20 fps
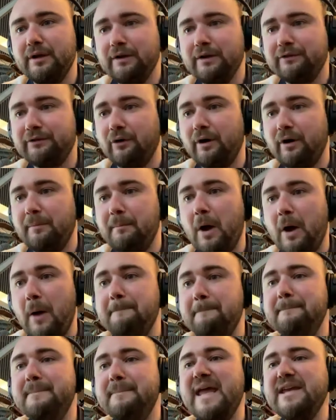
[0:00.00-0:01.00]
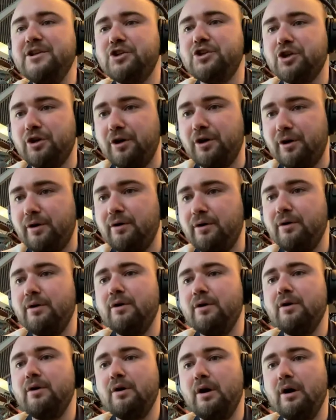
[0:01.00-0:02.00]
So um, a major
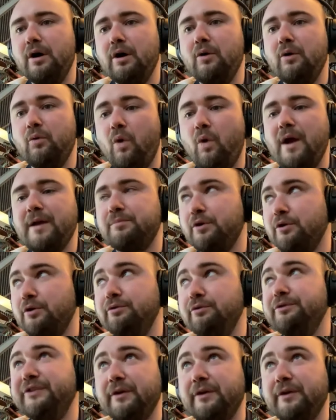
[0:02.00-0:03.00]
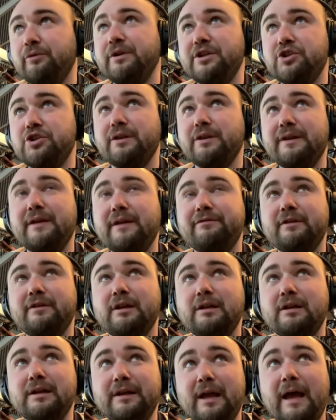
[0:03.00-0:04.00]
uh, wine producing region,
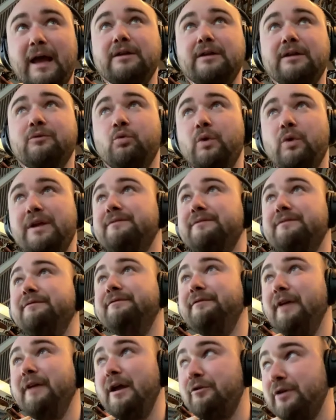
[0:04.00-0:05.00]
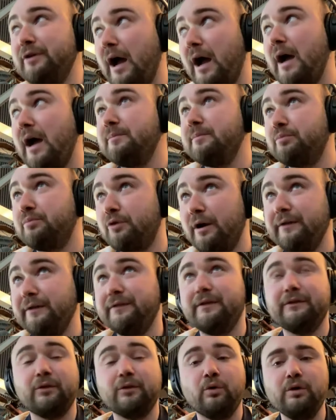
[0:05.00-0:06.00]
definitely, and with very high
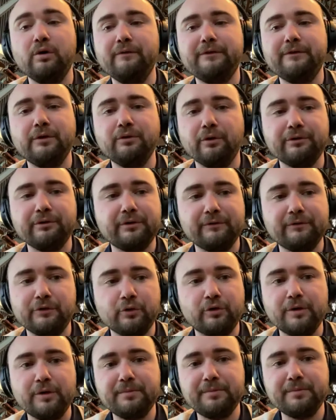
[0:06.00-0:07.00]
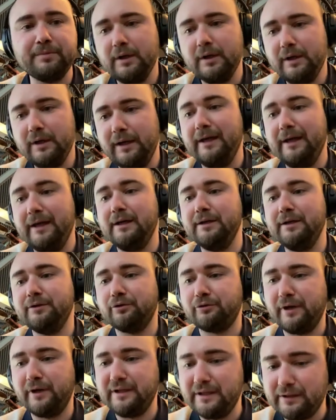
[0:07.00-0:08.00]
prices. All of the north of Europe, England
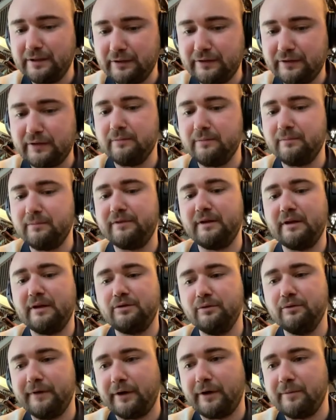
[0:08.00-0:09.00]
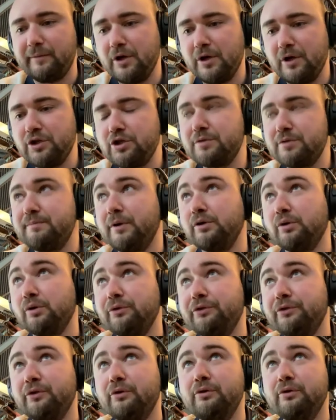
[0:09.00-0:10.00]
already at the time, thank you very much, but
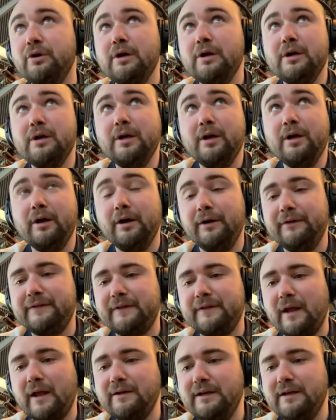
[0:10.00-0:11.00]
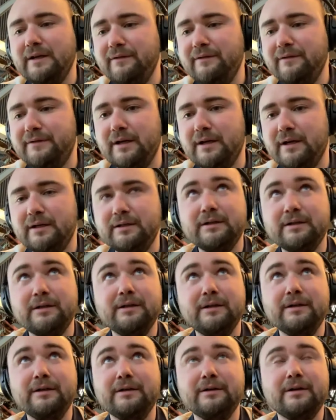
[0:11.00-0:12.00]
also uh, Scandinavia,
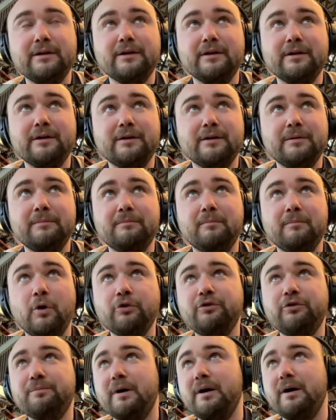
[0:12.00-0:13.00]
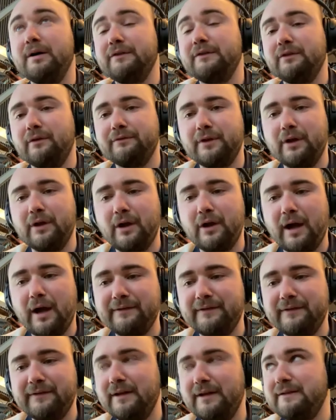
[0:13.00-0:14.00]
uh, uh, most parts of the
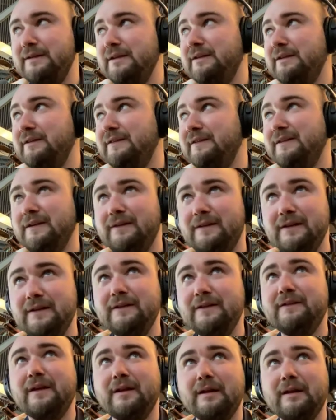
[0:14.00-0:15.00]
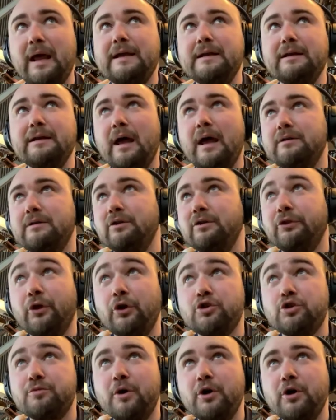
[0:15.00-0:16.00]
Hanseatic cities and, and, and the
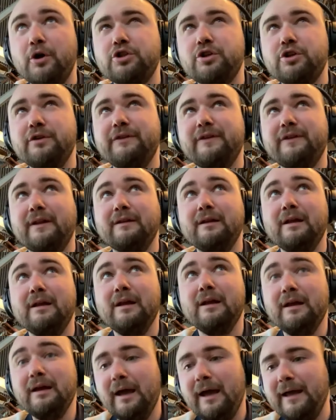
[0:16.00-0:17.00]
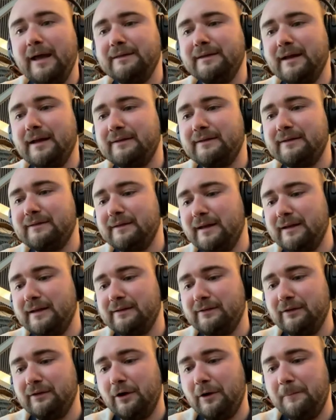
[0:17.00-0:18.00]
Dutch merchants and, and that,
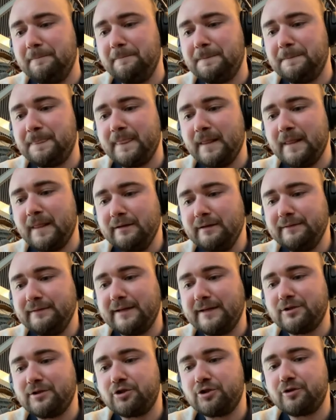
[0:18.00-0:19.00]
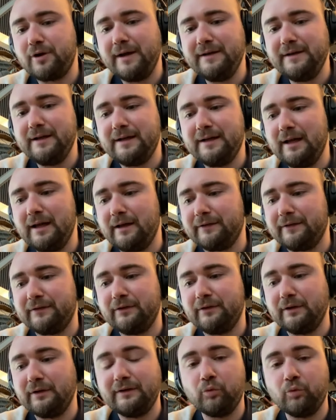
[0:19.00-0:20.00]
that, um, that trading class
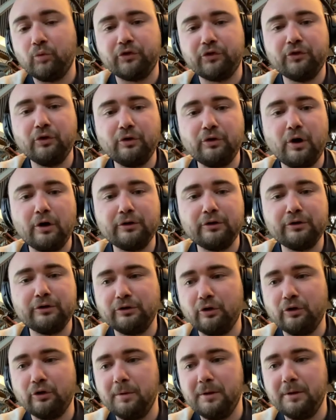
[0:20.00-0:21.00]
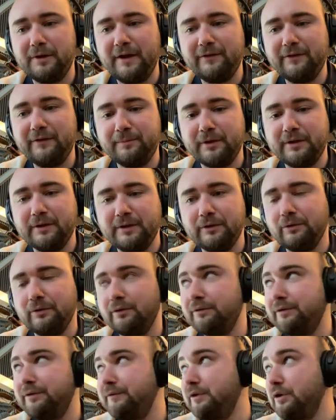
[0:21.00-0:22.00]
that was no longer the nobleness, but in the
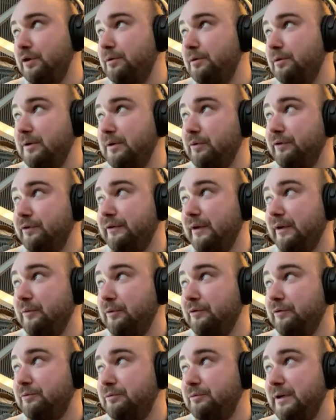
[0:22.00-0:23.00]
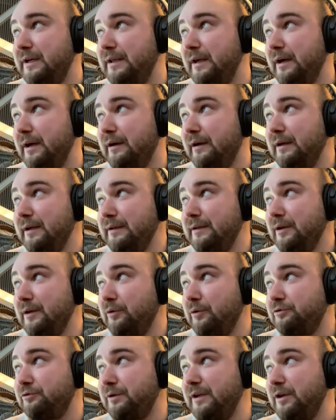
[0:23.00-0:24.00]
north of Europe, it was, it was really a, there
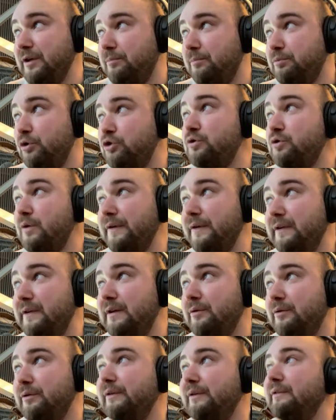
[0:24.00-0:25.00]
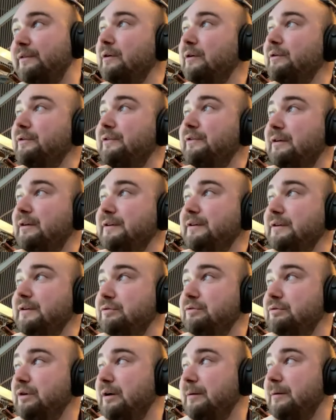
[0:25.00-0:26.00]
was really a bourgeoisie that was, that was starting
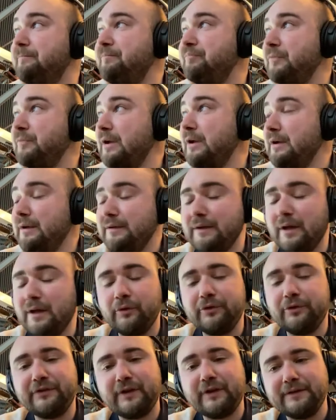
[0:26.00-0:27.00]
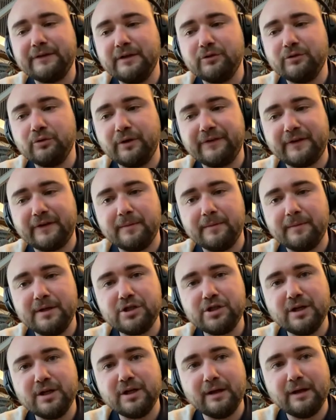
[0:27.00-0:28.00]
to, um, that was starting to
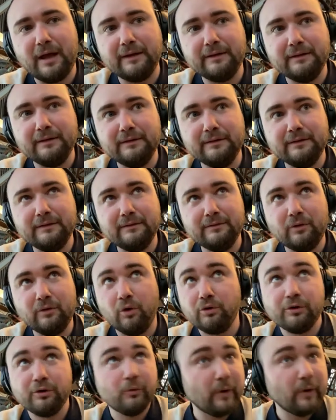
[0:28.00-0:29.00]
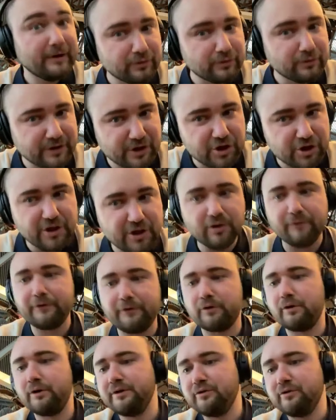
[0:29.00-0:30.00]
establish and, and all the way to Nizhny
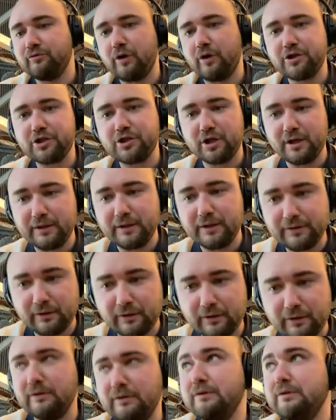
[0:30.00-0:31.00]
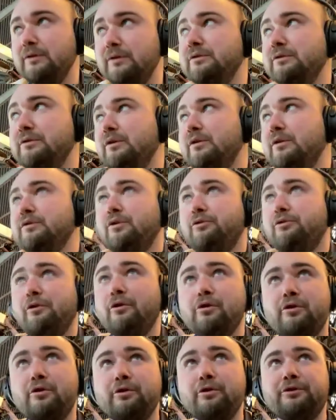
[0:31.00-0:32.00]
Novgorod in Russia, the, the, the, the, the
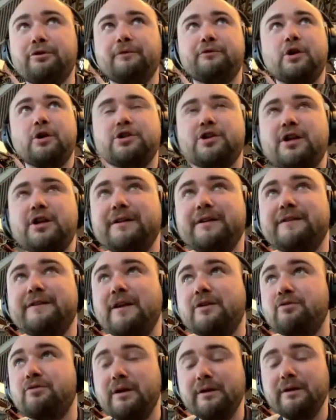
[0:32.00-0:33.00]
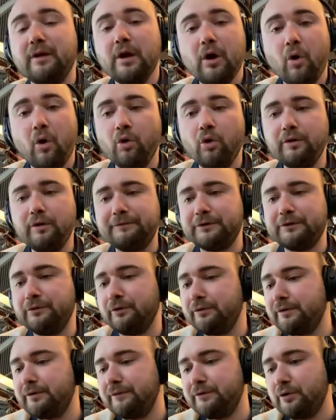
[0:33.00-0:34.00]
royal court of Russia, etc. All of the
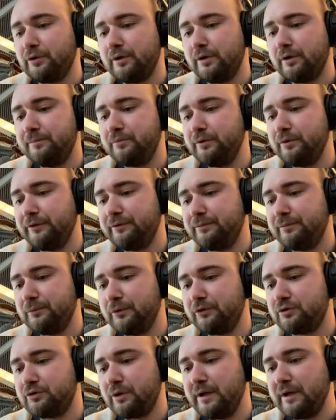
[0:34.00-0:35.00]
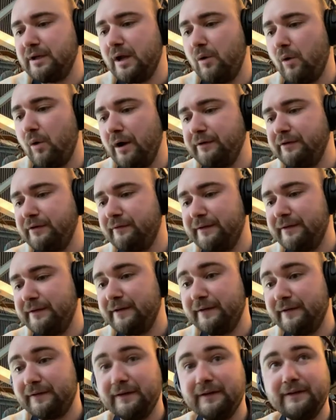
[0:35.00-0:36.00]
north of Europe was, was drinking wines of
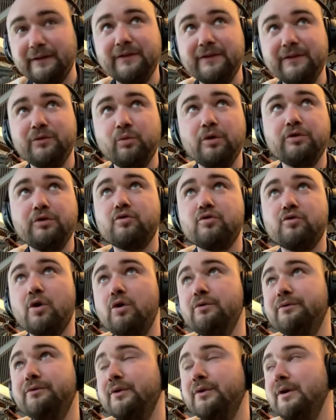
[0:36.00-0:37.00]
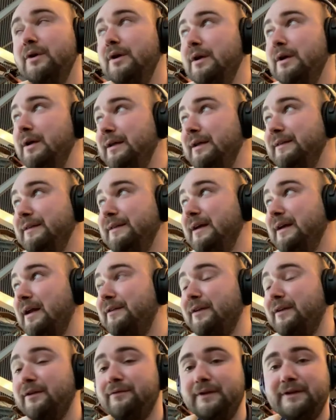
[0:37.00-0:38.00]
Alsace. And this is what drove the
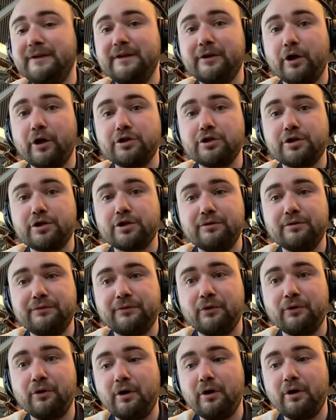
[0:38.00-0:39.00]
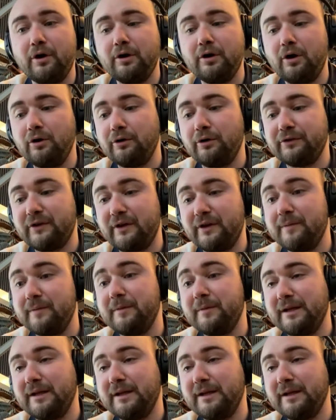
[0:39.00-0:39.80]
Alsace viticulture for a long, long time.